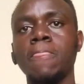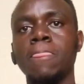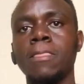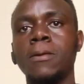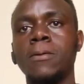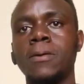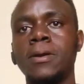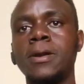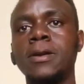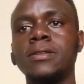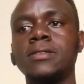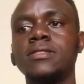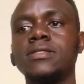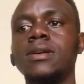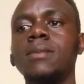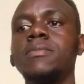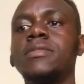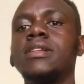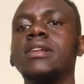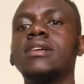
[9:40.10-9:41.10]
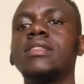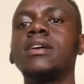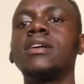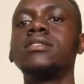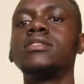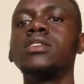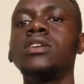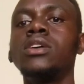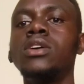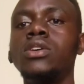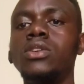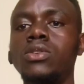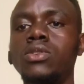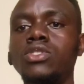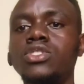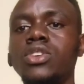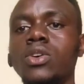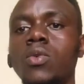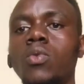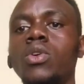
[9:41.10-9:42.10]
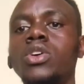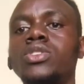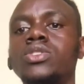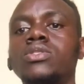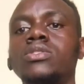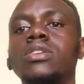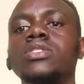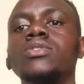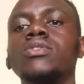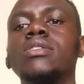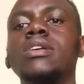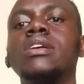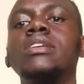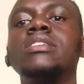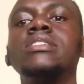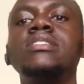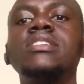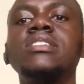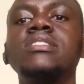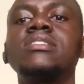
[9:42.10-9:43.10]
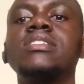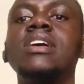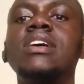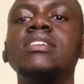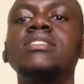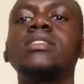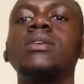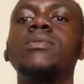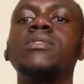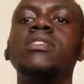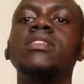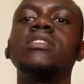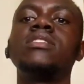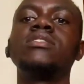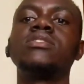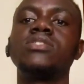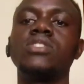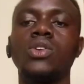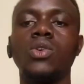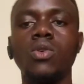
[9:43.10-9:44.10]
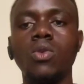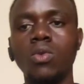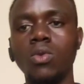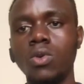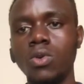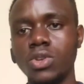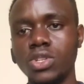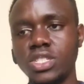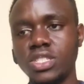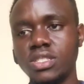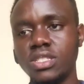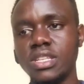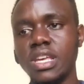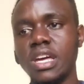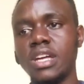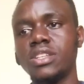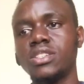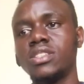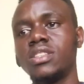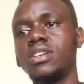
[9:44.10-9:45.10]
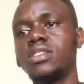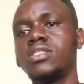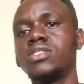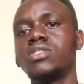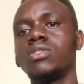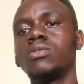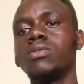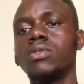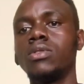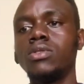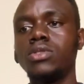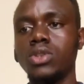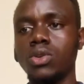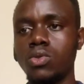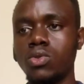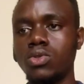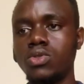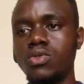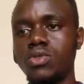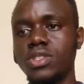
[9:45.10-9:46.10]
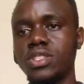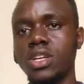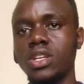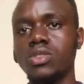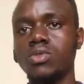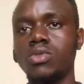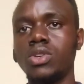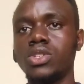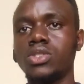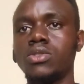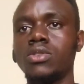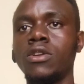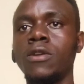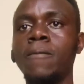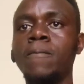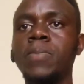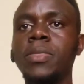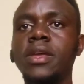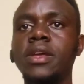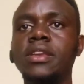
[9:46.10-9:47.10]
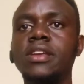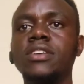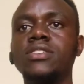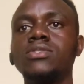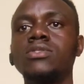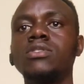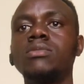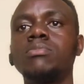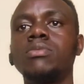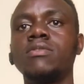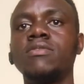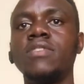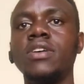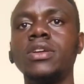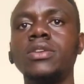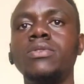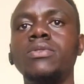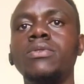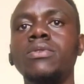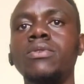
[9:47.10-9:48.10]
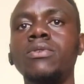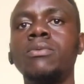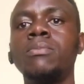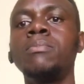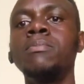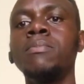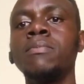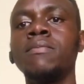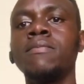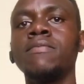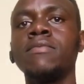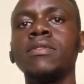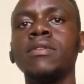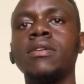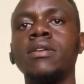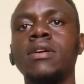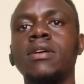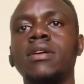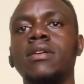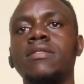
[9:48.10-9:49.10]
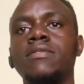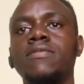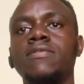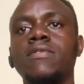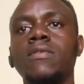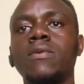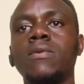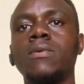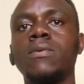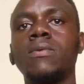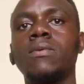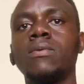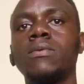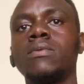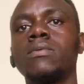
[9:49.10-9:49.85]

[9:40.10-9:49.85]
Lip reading: You get, something like that. Not a question that you can just answer within a single Google search. That is not a good research question. It does not provide room for